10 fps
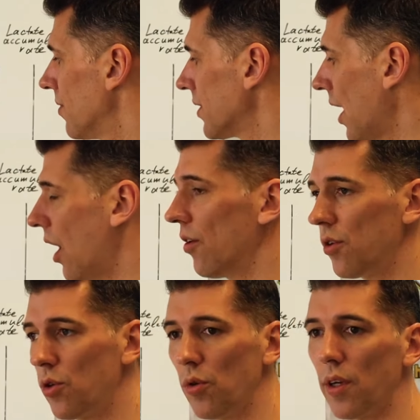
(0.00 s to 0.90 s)

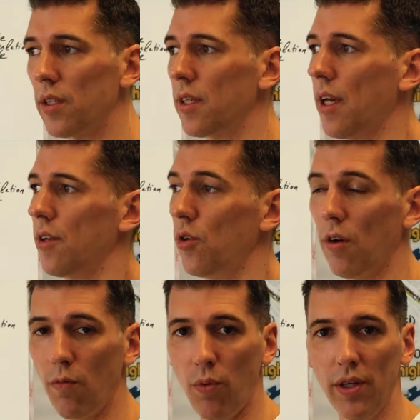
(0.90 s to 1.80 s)
Without doing that, you
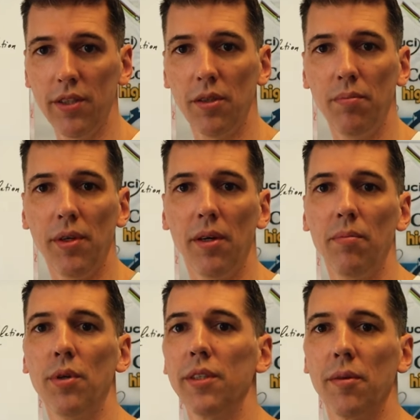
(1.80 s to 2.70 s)
have one simple
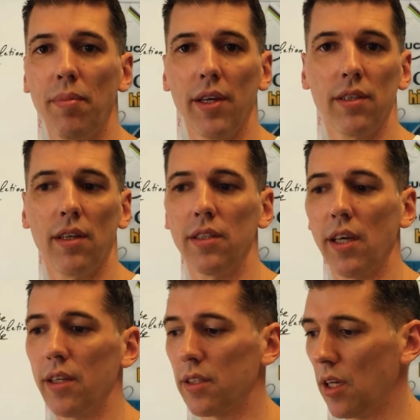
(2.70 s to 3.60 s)
number that basically
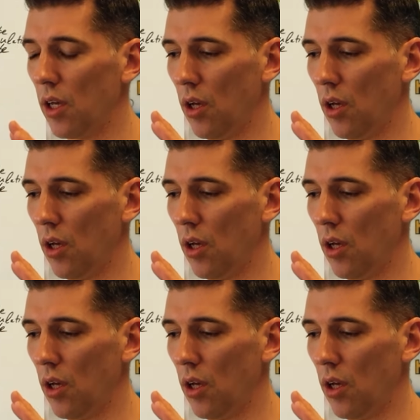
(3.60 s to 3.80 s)
says,